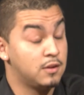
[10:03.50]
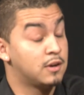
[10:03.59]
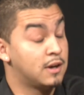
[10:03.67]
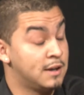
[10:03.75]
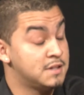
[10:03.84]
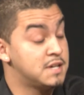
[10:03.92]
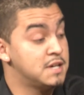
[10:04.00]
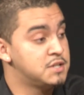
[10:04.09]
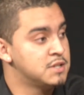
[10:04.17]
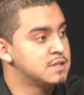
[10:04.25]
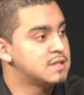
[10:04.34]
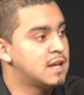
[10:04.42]

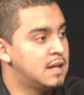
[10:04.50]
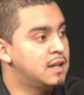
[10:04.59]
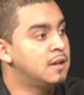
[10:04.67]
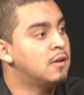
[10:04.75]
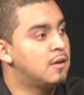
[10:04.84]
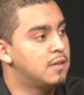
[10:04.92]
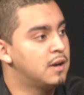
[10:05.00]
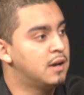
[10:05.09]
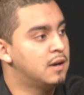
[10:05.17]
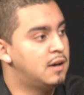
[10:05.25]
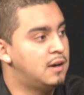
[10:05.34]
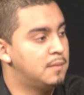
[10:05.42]
organizations and in other
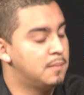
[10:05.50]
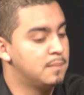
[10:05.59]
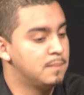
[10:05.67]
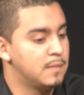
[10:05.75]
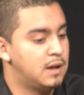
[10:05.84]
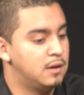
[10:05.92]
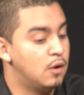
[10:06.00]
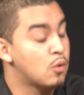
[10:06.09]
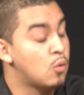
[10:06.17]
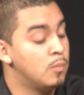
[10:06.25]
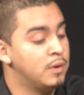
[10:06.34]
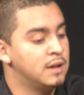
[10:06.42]

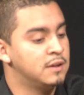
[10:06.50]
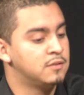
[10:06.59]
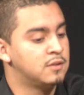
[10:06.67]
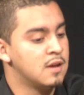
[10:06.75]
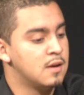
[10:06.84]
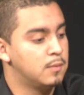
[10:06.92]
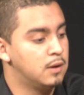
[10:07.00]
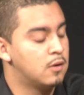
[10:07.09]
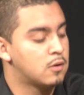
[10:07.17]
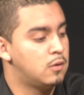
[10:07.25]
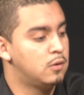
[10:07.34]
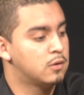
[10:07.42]
local meetings with
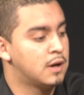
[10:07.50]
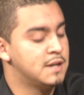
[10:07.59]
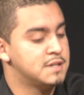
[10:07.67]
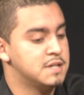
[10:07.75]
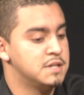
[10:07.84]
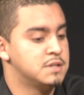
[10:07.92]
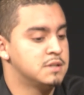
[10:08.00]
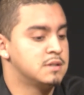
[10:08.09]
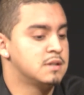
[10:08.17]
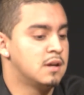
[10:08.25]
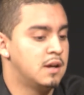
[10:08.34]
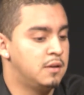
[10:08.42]
local organizations
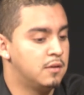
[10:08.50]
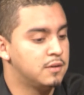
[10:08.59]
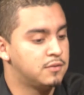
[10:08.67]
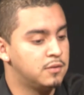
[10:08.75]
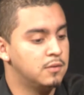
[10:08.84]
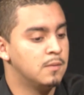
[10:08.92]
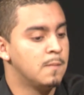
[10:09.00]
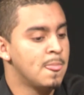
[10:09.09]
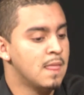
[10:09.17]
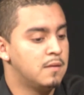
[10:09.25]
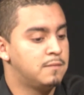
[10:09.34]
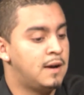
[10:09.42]
in order to
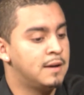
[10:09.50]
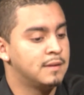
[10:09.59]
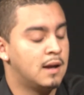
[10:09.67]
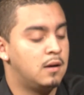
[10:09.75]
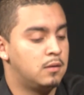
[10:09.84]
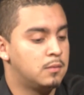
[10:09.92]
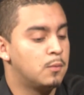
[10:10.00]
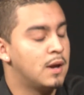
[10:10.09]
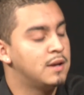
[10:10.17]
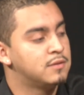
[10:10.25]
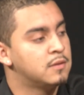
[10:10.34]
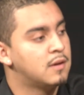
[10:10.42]
find out
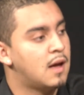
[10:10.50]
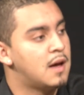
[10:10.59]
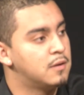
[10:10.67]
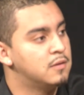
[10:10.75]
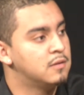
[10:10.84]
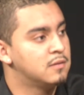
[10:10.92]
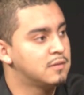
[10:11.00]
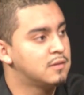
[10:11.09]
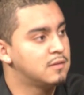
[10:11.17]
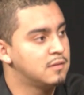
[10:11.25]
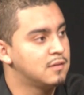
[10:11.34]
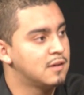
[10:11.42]
ways on how to
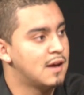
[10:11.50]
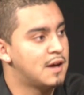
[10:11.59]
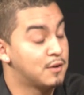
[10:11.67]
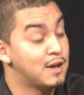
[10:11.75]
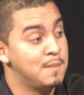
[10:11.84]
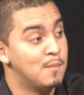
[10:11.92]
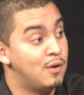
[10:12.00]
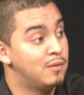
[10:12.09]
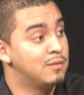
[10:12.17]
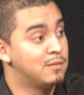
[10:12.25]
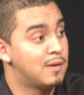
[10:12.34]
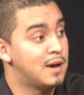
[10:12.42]
get involved
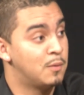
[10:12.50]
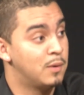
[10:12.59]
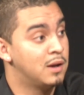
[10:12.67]
right away.